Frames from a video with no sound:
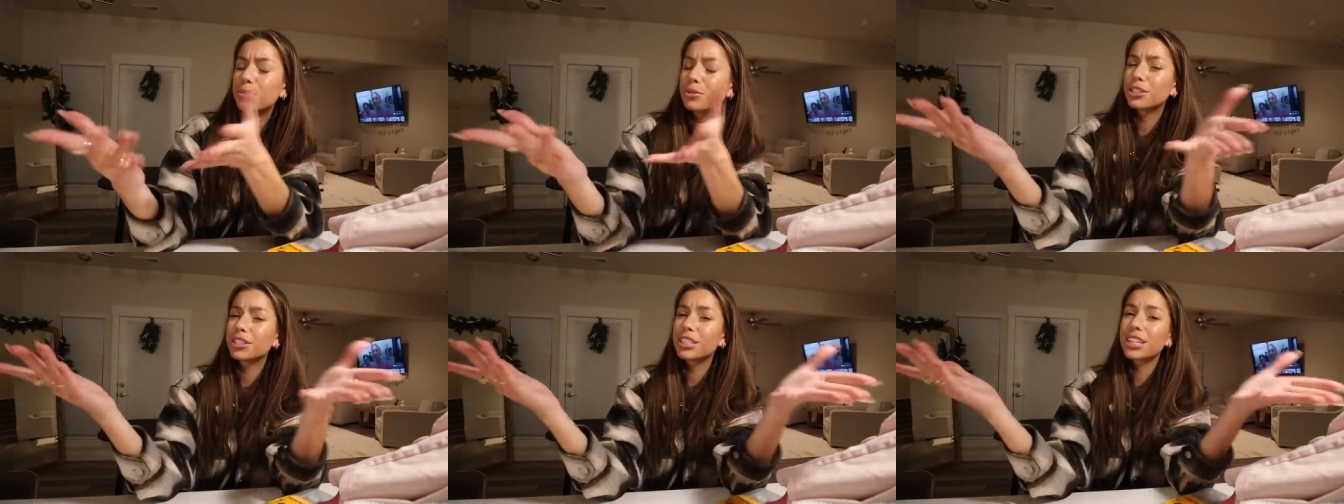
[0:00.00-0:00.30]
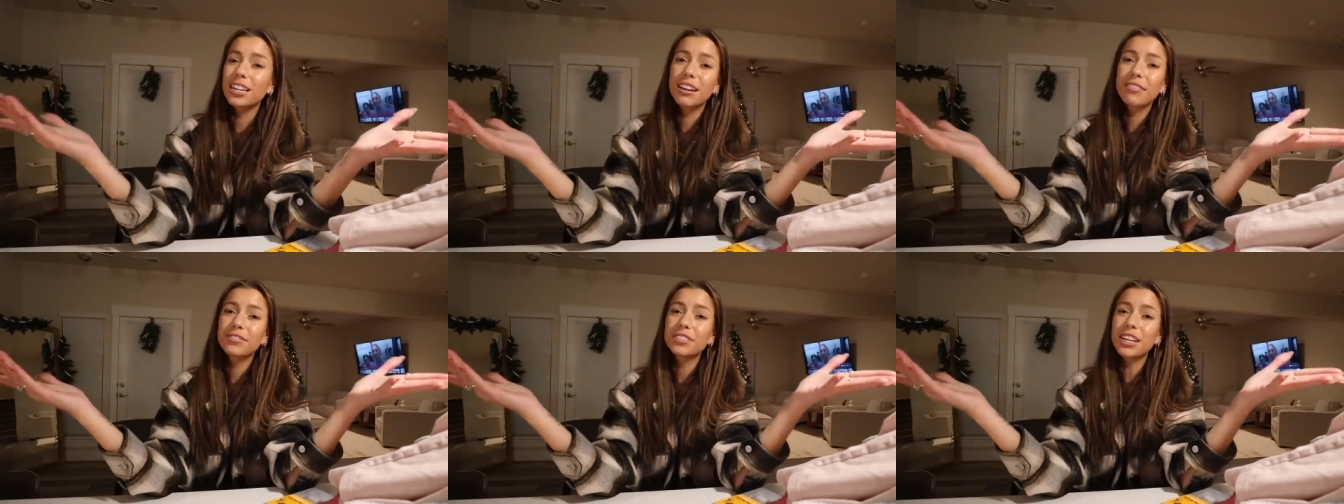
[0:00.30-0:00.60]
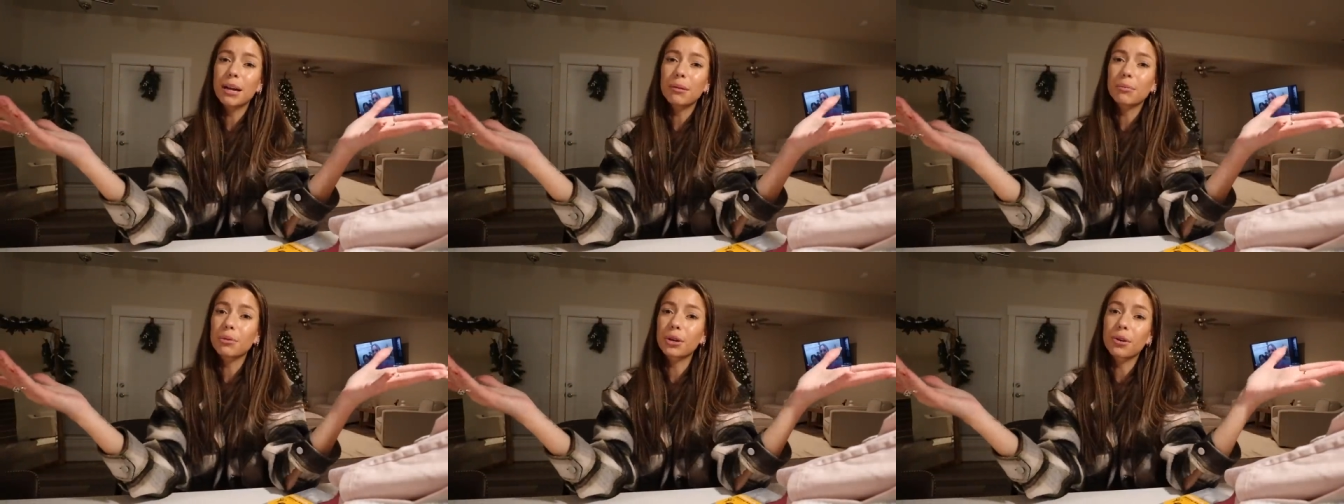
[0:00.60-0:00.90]
which is enough
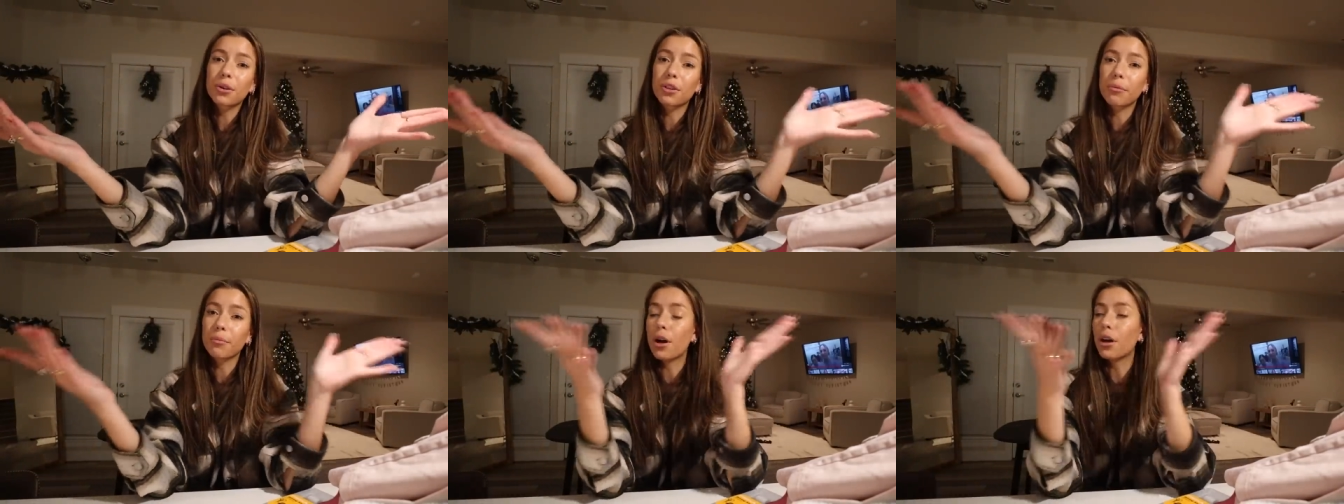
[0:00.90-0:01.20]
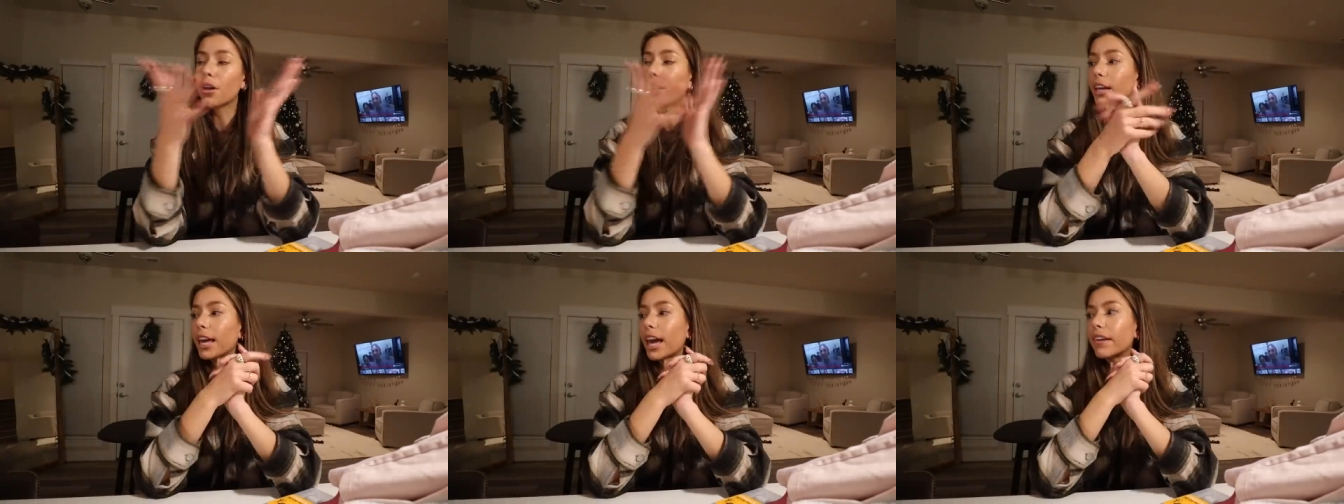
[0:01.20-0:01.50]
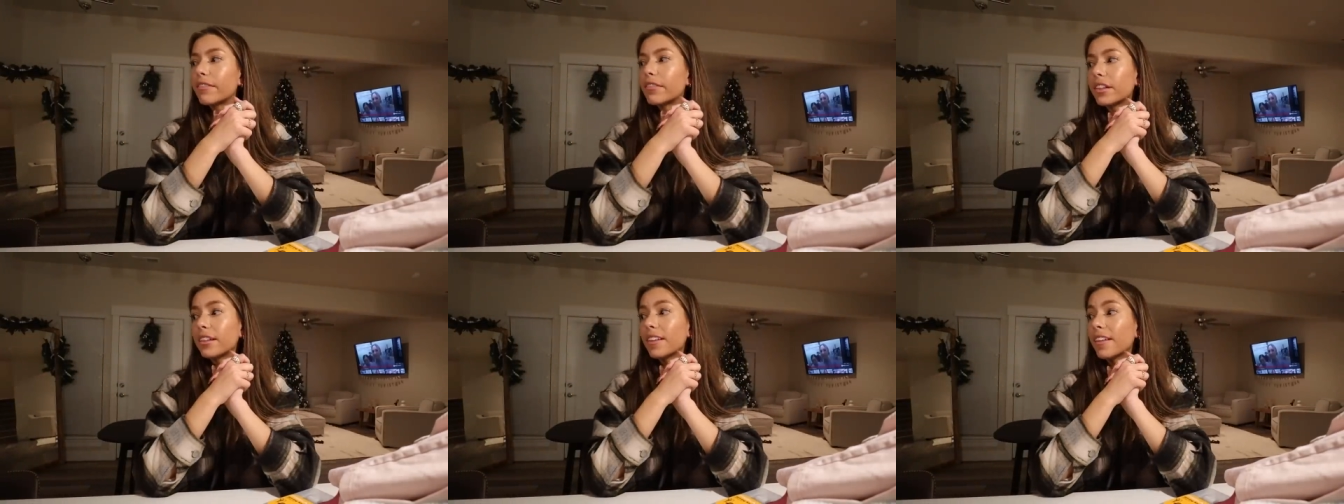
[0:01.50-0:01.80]
time to go to the mall and
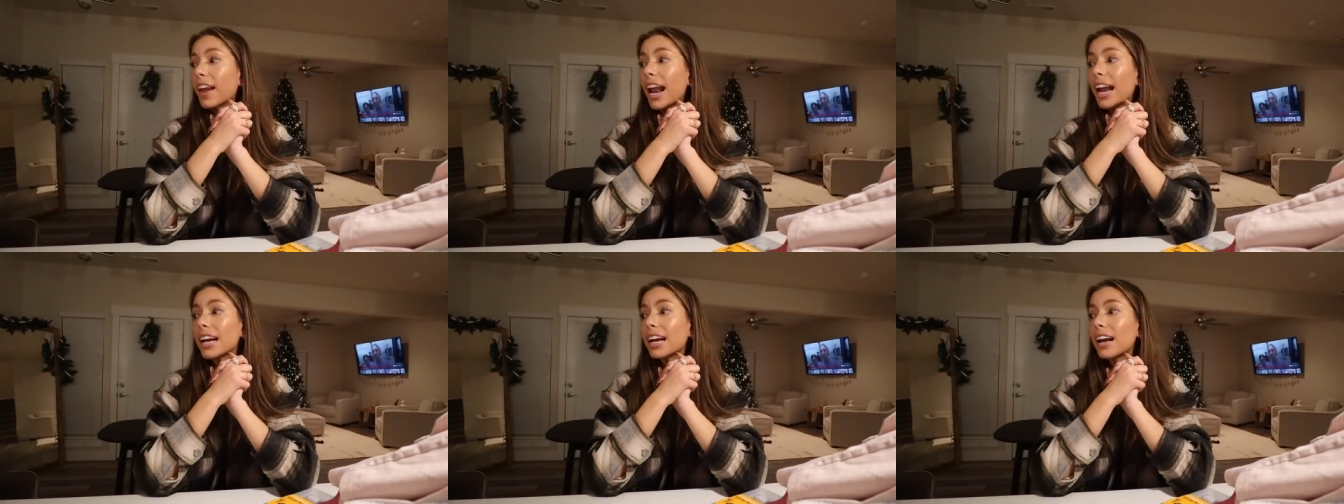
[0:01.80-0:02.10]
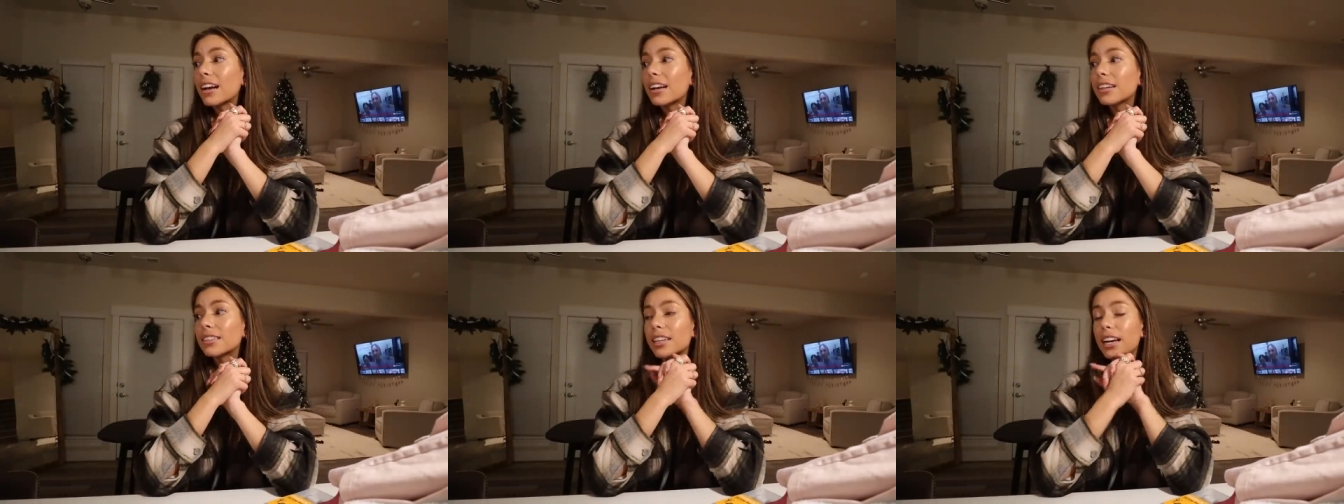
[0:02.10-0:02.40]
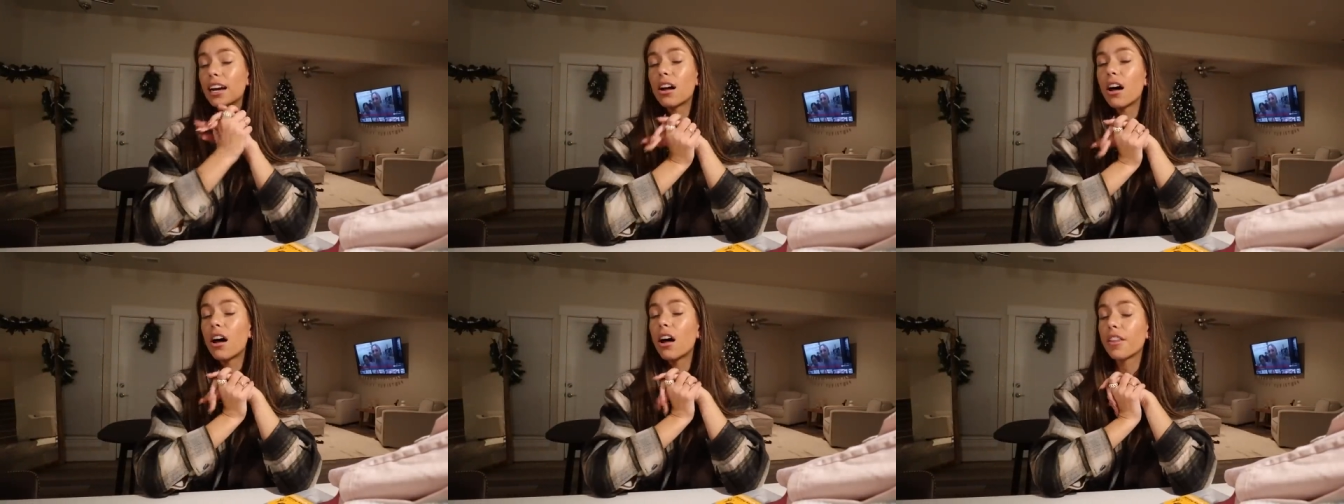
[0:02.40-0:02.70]
get everything that I got, because
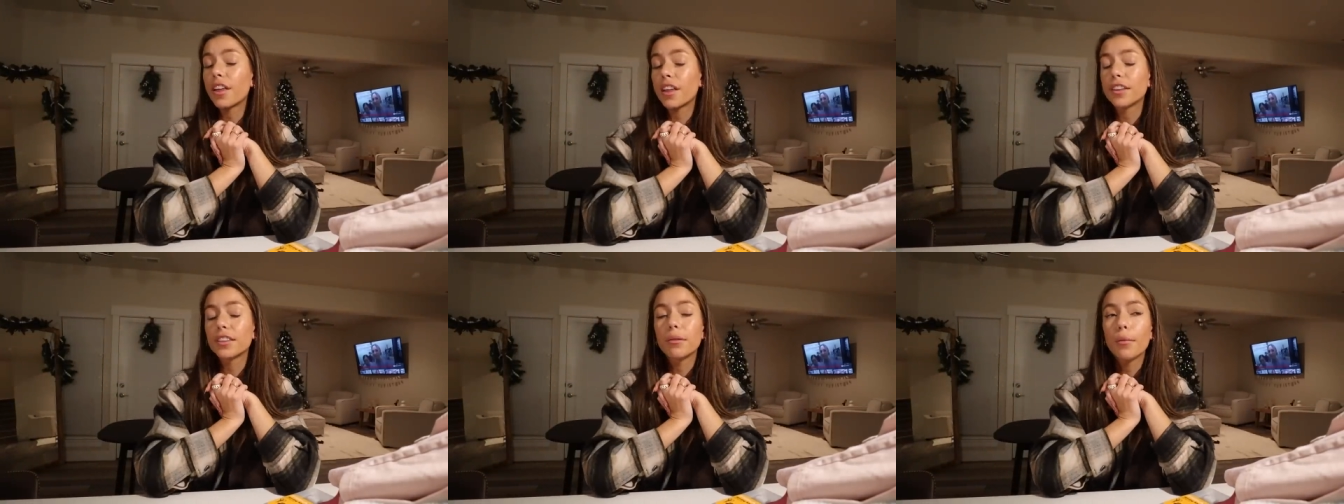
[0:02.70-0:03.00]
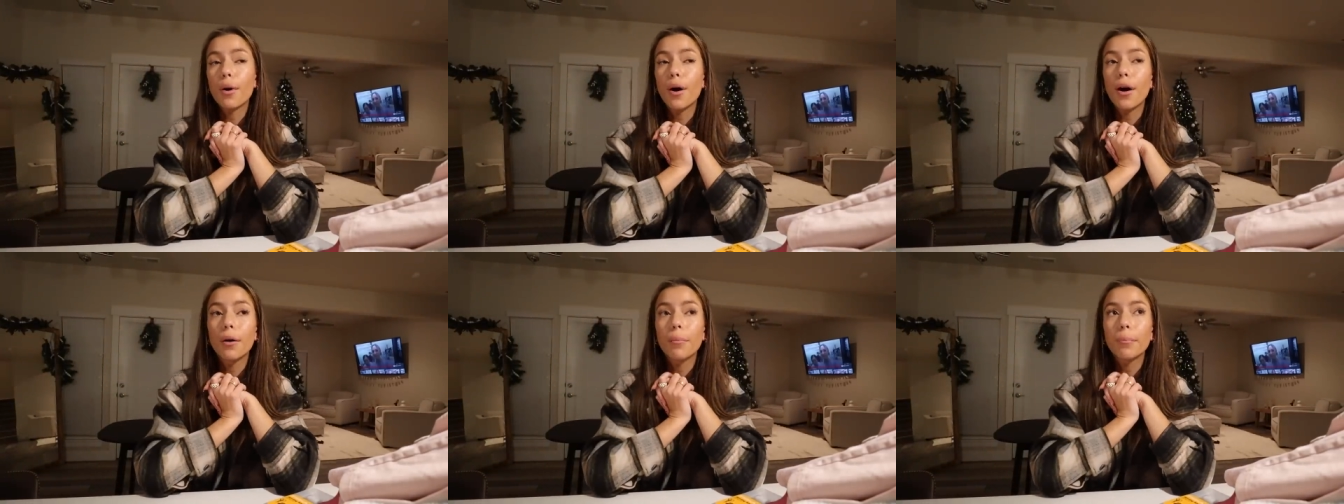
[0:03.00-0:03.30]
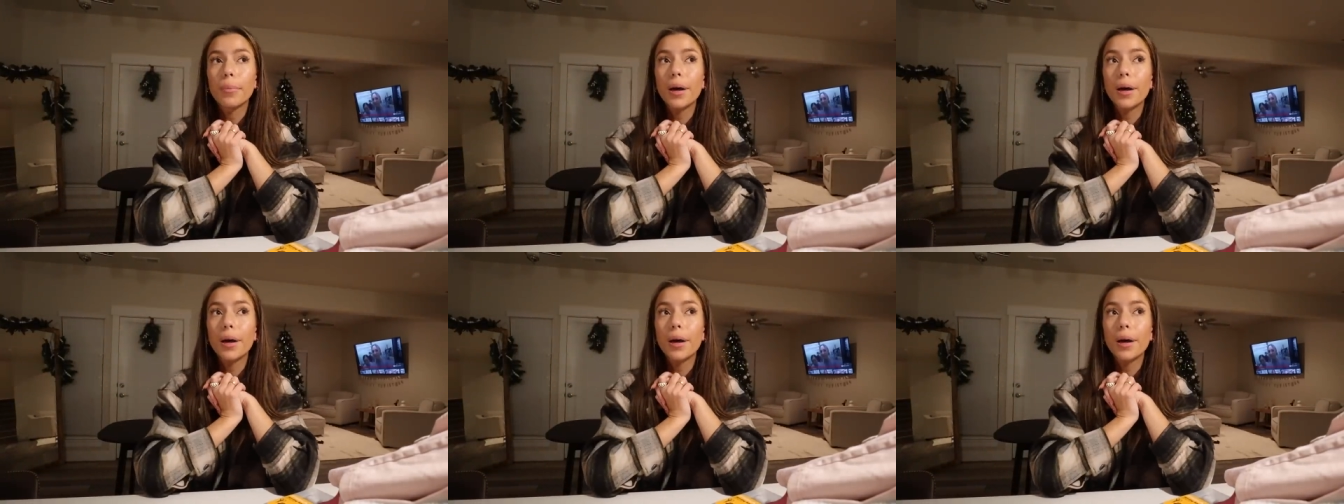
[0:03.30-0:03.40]
I got all that at the mall.